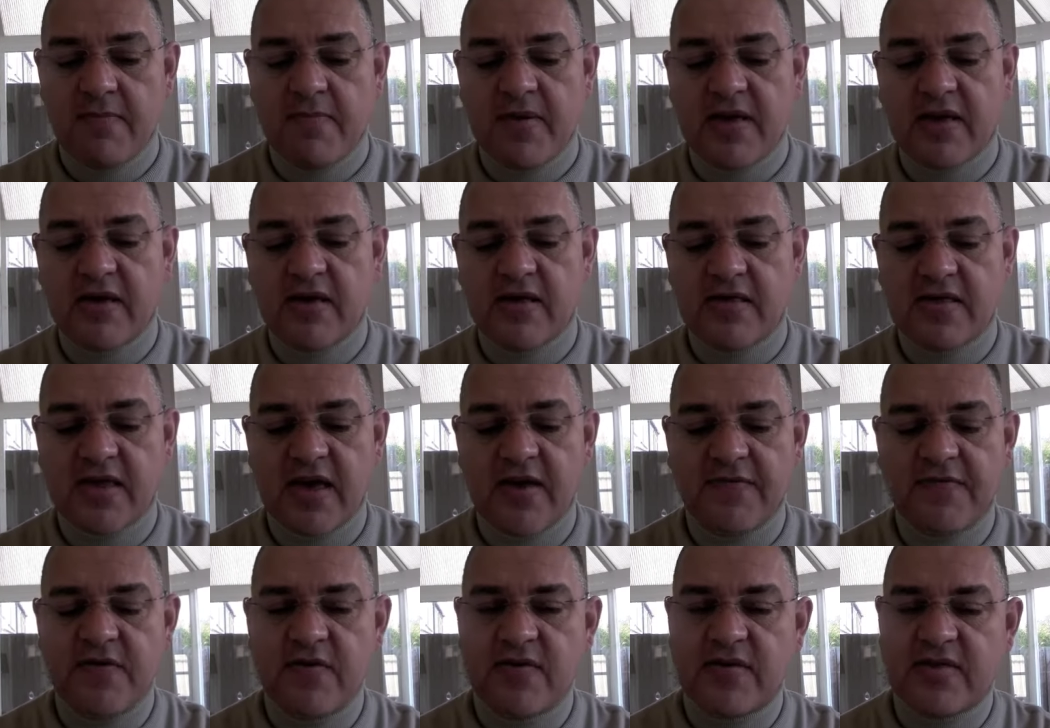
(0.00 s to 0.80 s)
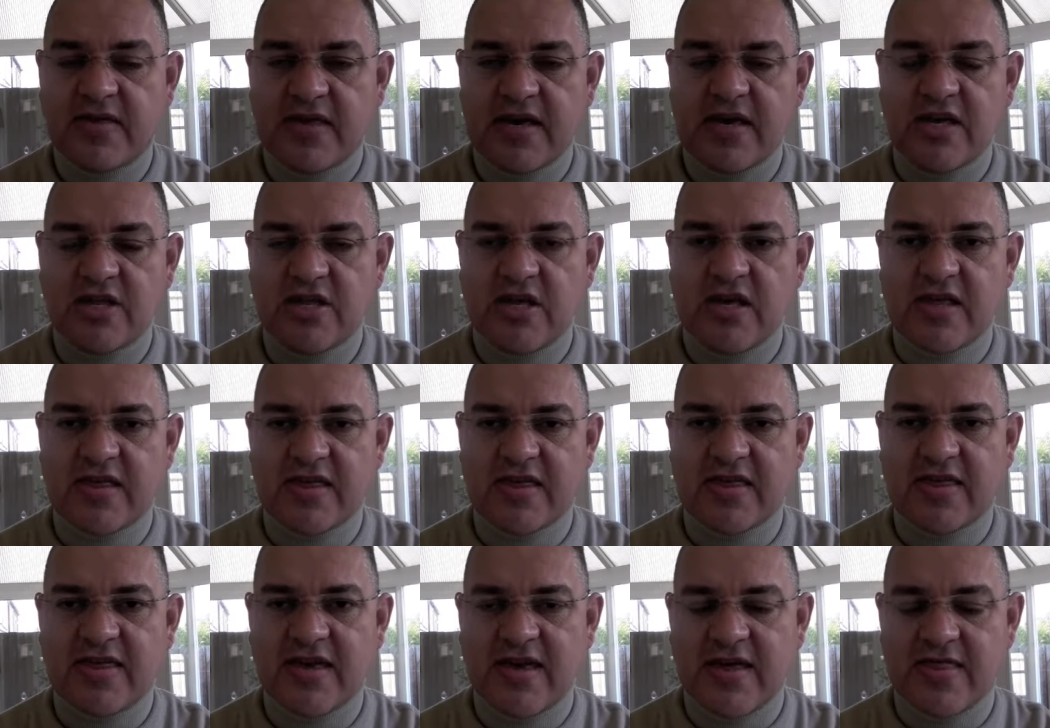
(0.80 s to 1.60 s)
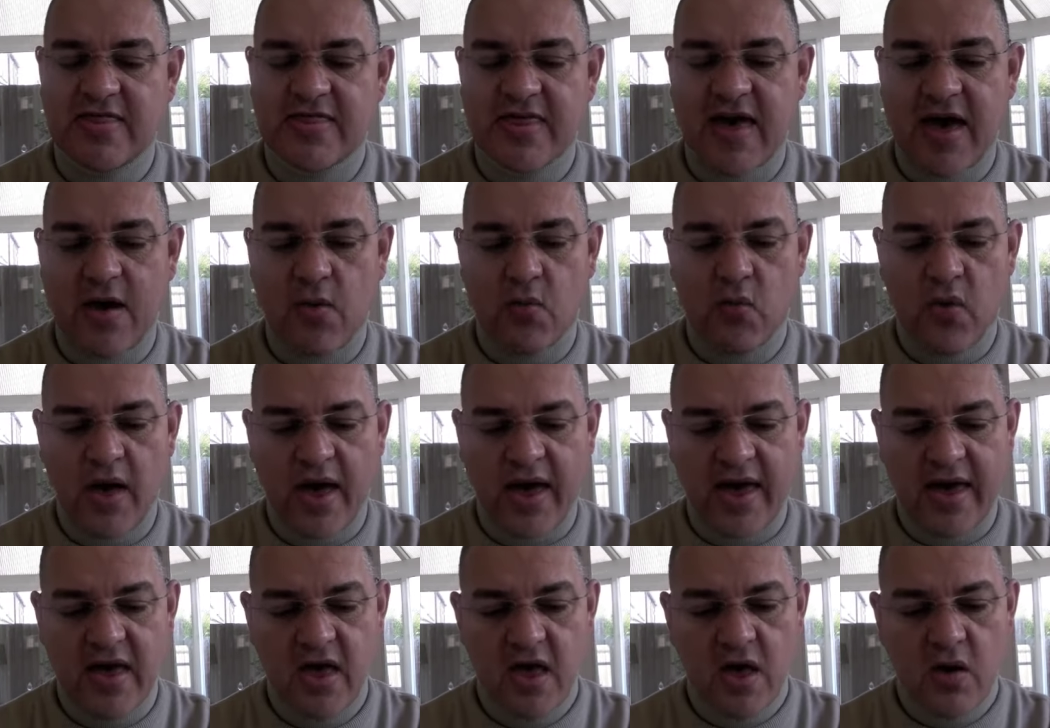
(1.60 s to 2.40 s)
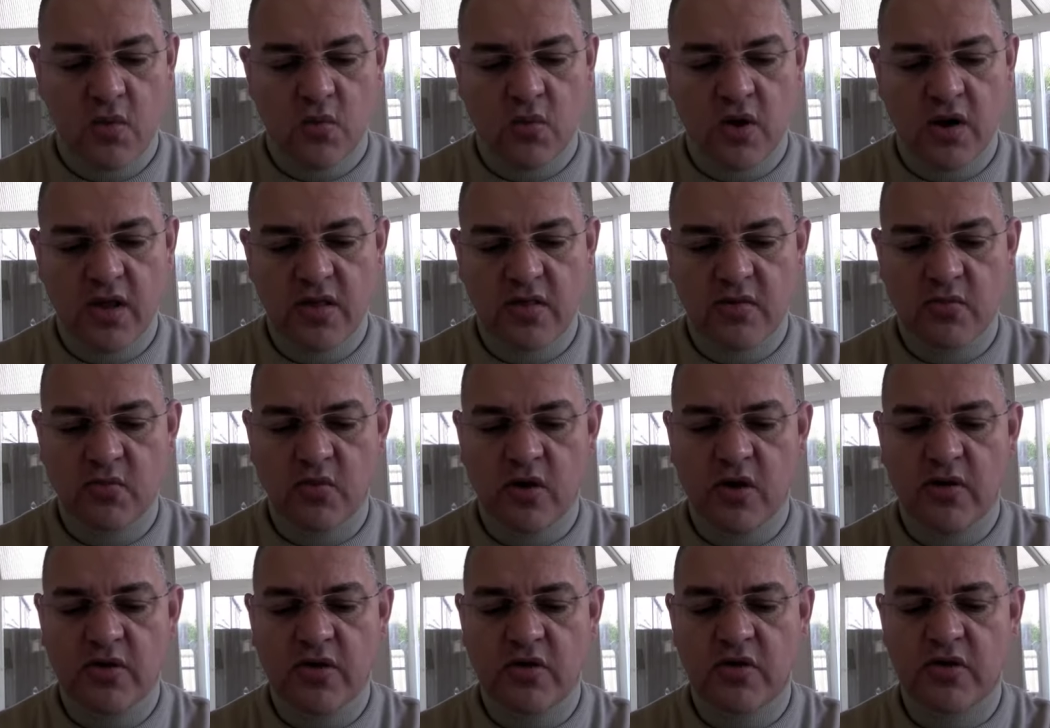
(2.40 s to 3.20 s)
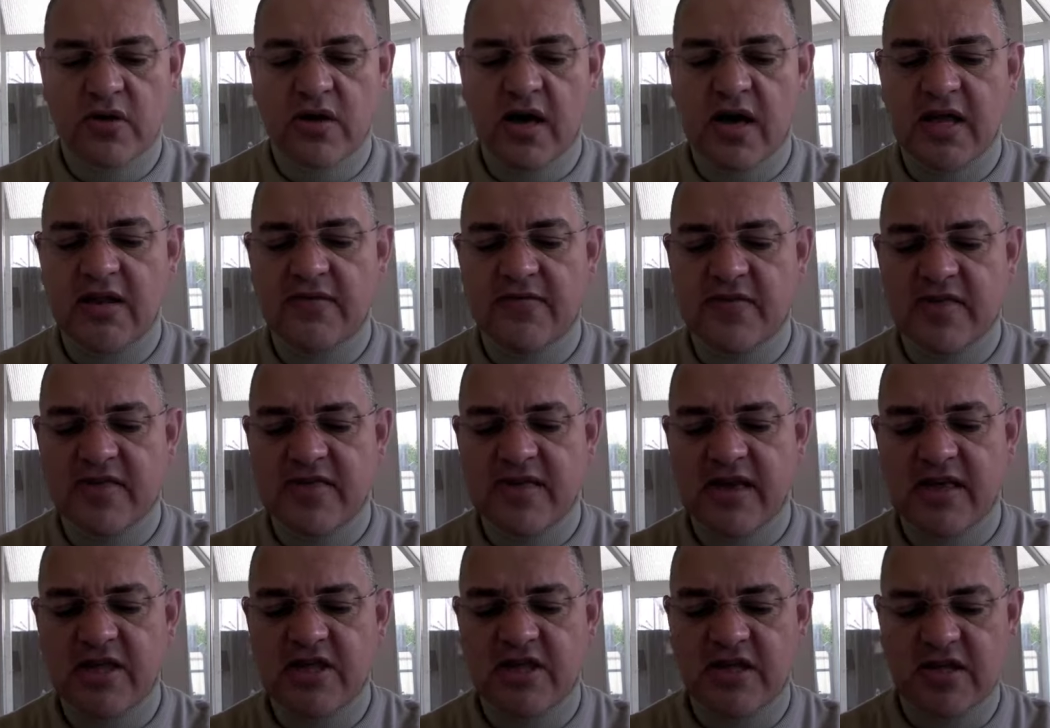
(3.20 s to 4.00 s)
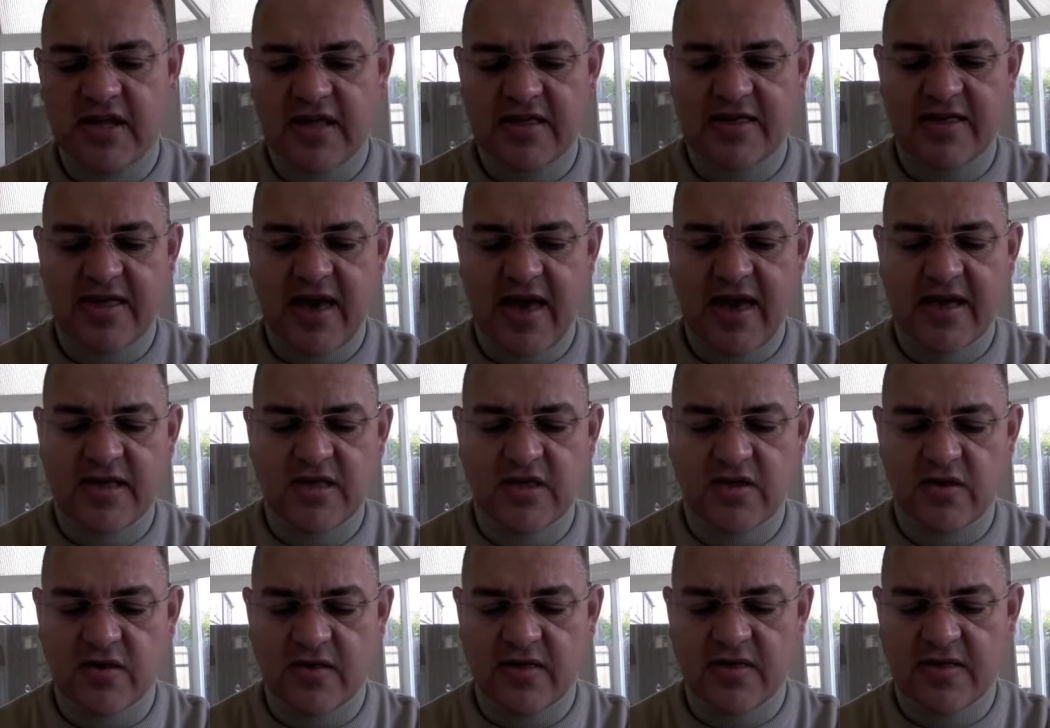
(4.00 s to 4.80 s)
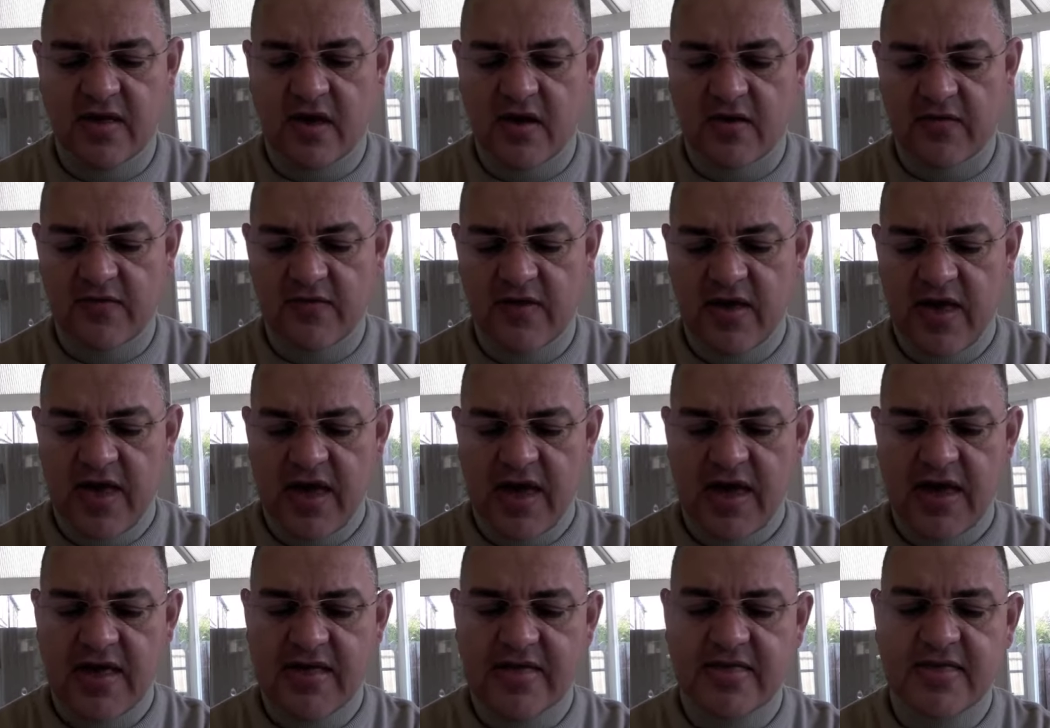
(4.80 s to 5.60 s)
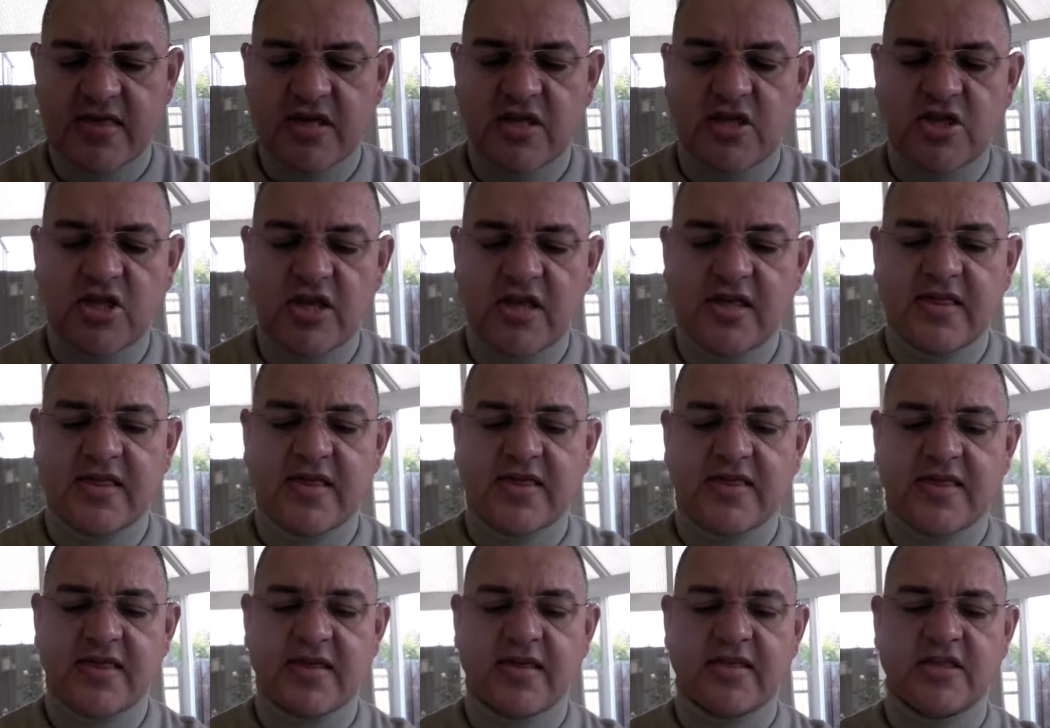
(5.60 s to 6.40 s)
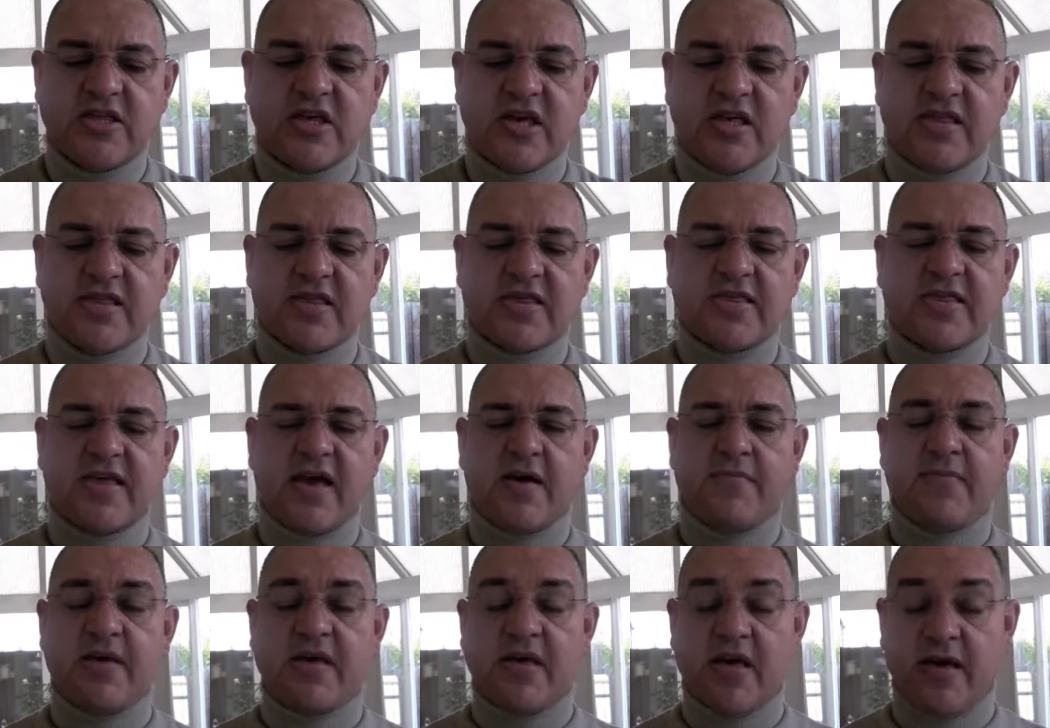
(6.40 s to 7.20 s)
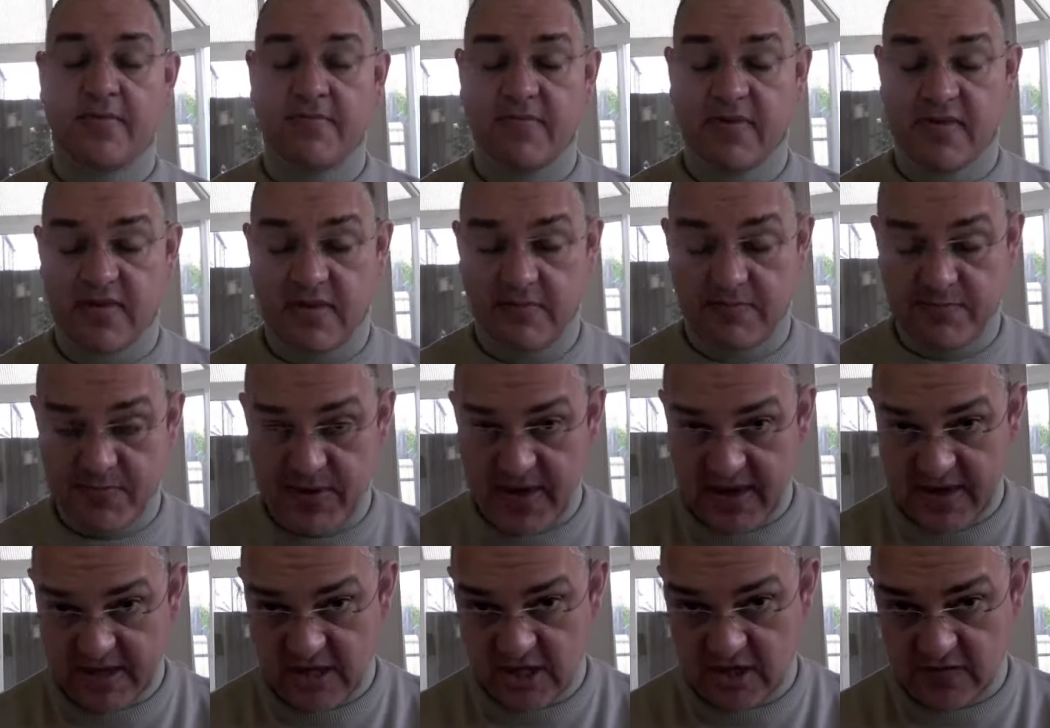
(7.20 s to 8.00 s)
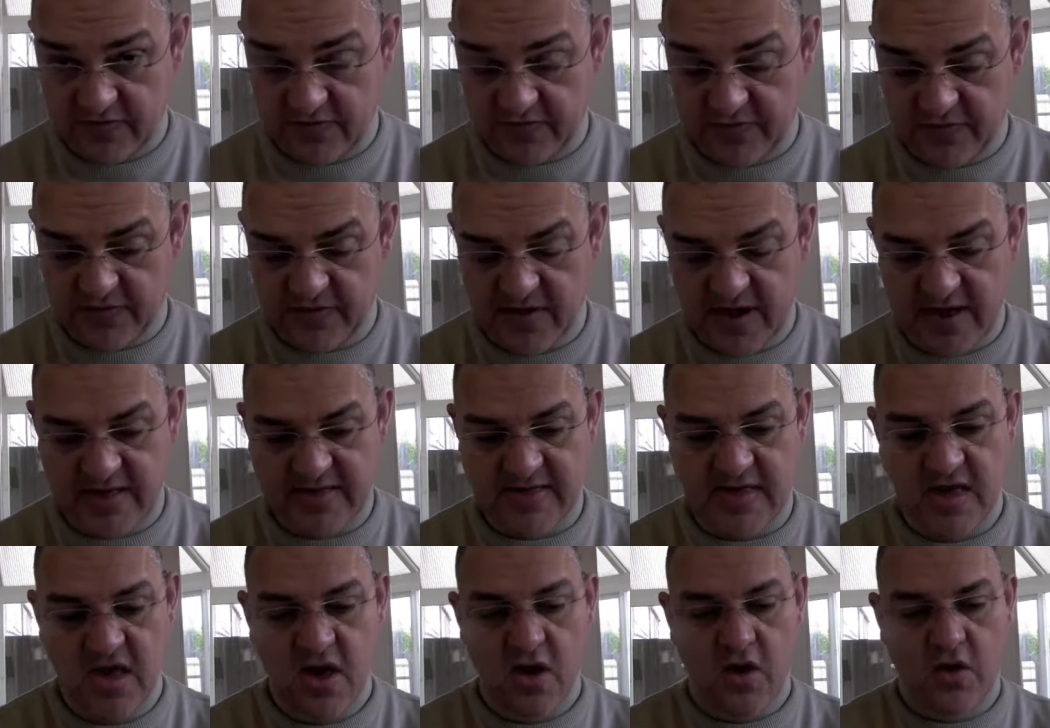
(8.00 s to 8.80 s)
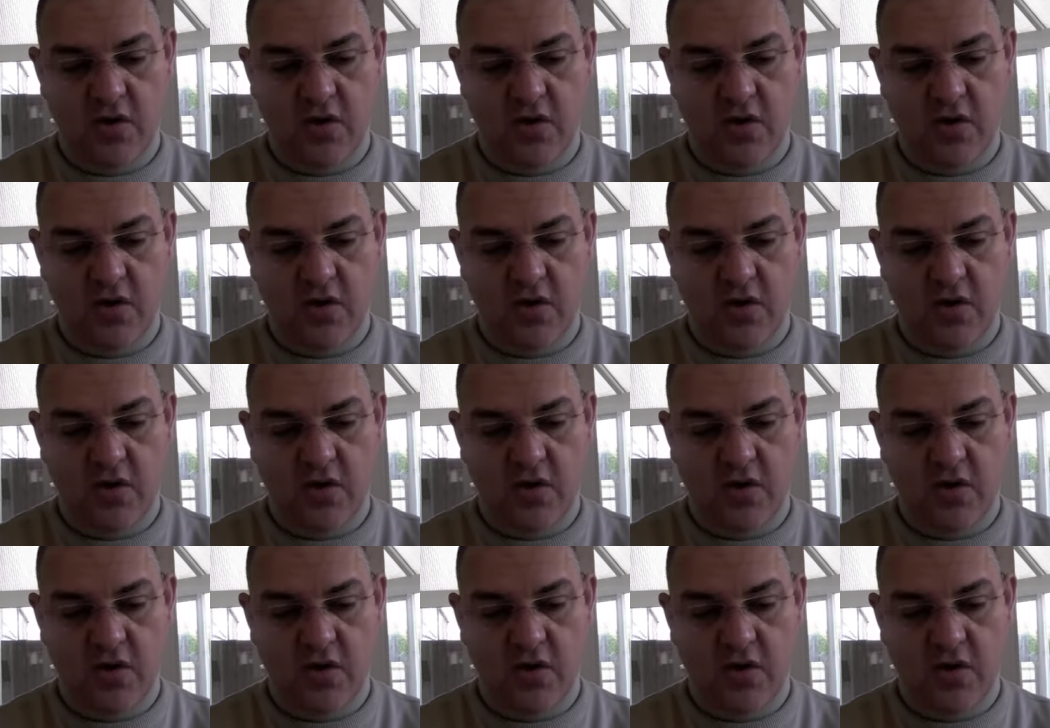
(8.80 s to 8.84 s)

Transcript: because if you see Jesus in that way, what, what you're kind of essentially saying to yourself is that Jesus, Jesus now becomes the picture for us,